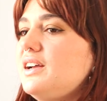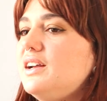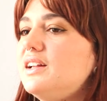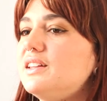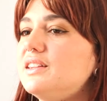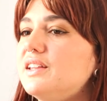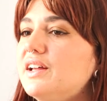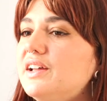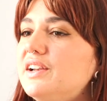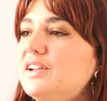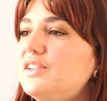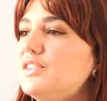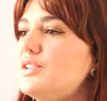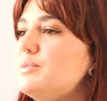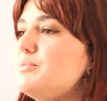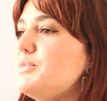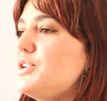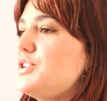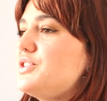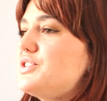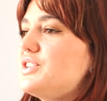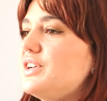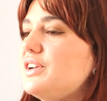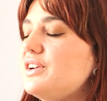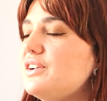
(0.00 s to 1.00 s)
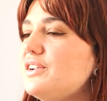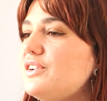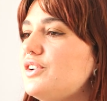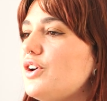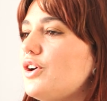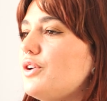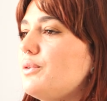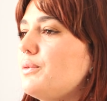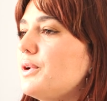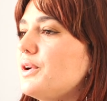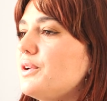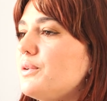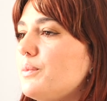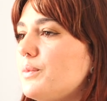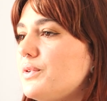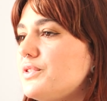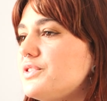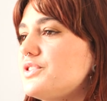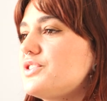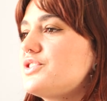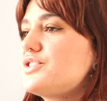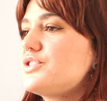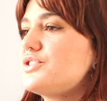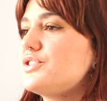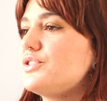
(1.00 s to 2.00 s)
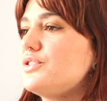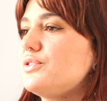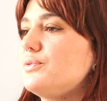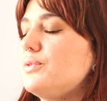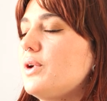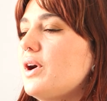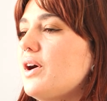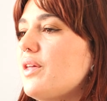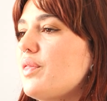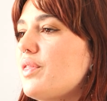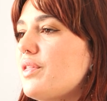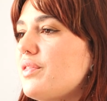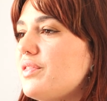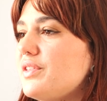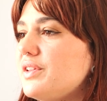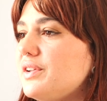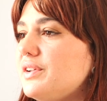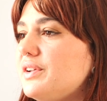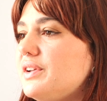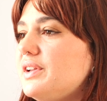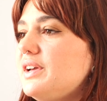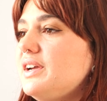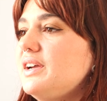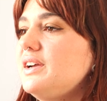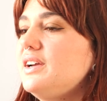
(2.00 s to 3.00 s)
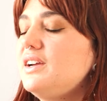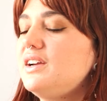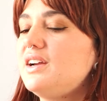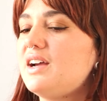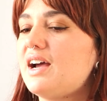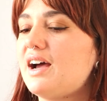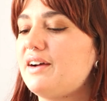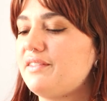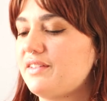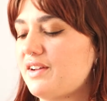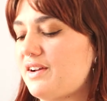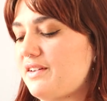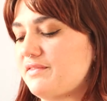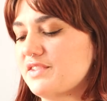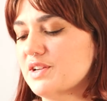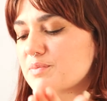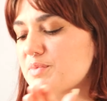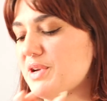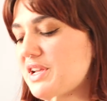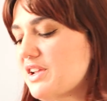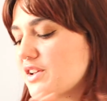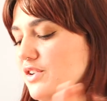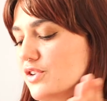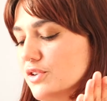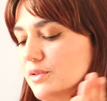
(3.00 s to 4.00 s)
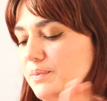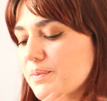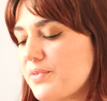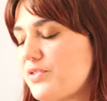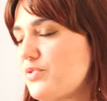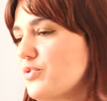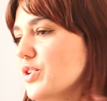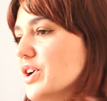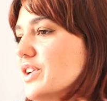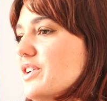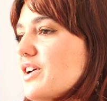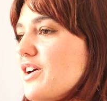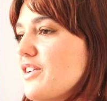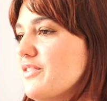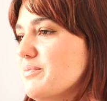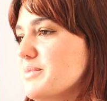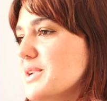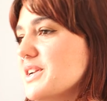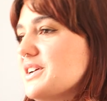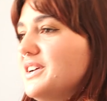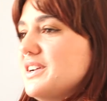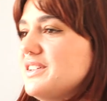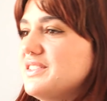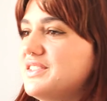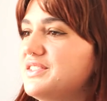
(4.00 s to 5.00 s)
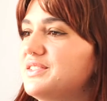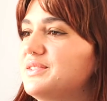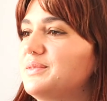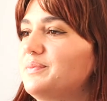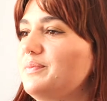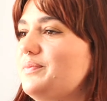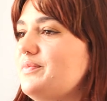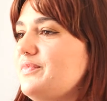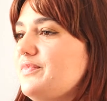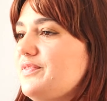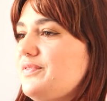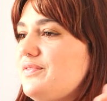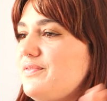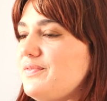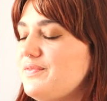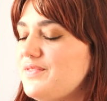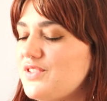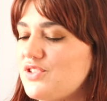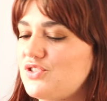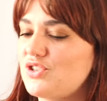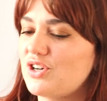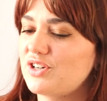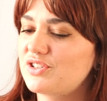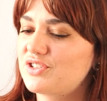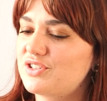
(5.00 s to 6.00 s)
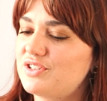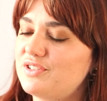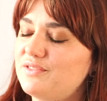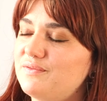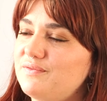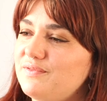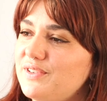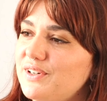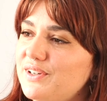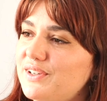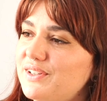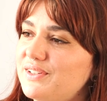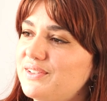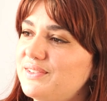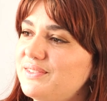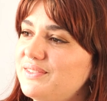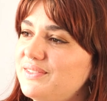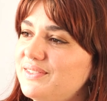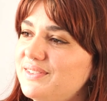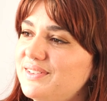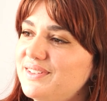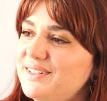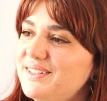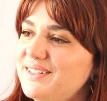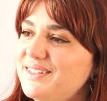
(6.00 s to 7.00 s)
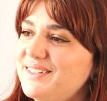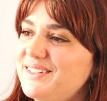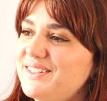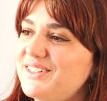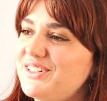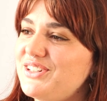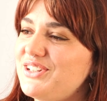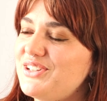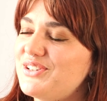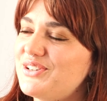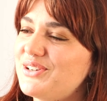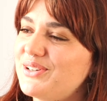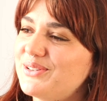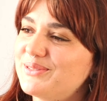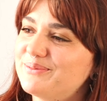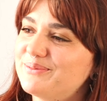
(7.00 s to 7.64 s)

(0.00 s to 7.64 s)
letting the music go where it wants to rather than having to be, you know, 3.5 minutes structured fucking, you know.